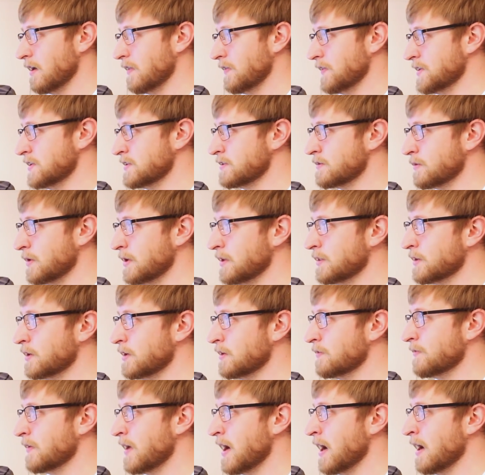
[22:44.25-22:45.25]
This
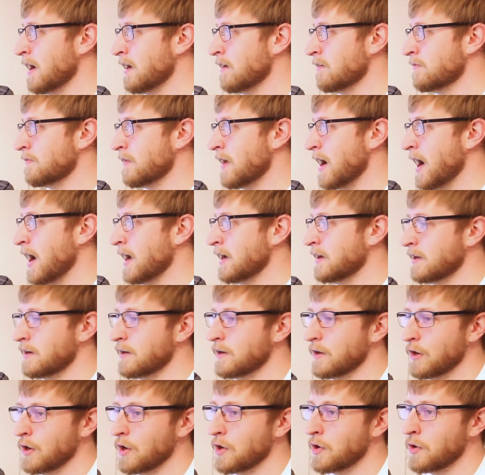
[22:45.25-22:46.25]
335, I
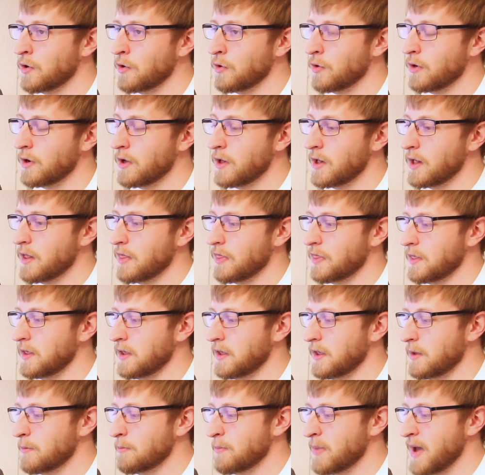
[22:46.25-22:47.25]
didn't know
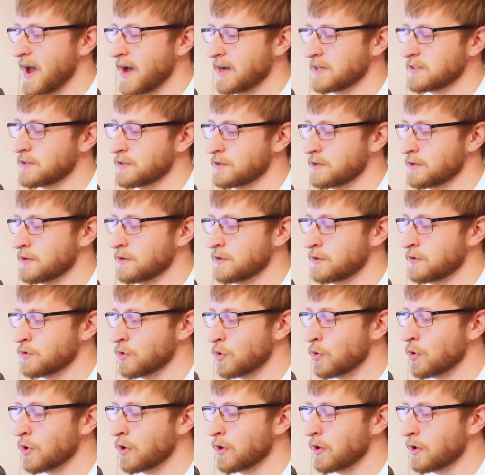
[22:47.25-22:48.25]
the passenger
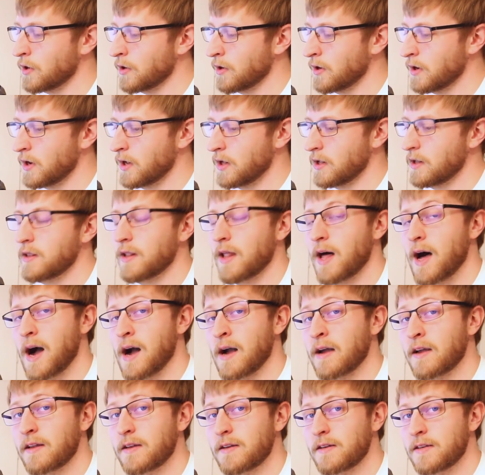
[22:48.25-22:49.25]
door
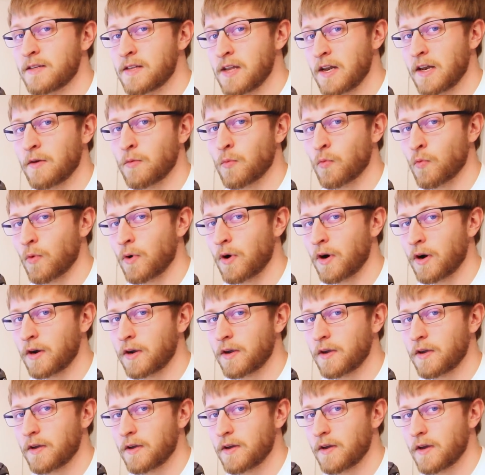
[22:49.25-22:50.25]
lock didn't
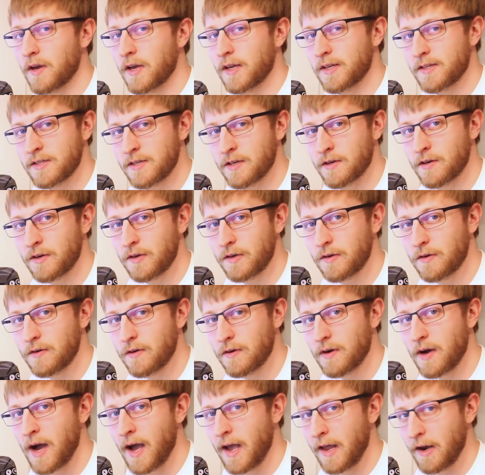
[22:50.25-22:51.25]
work
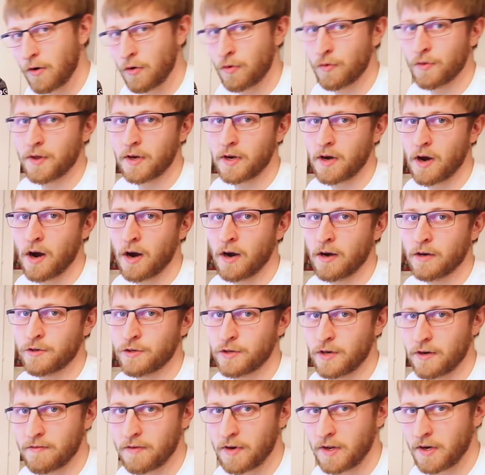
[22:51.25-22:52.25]
until I'd owned the car and
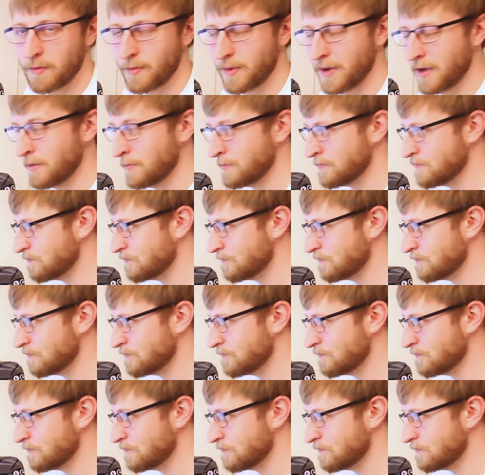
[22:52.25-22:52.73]
driven it a bit.